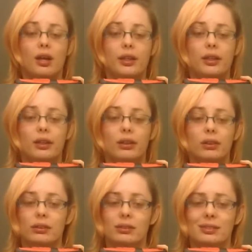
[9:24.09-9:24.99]

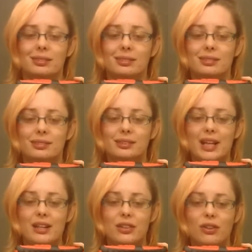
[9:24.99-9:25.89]

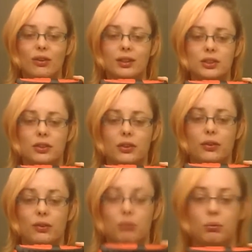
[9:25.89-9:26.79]
then you're totally screwed.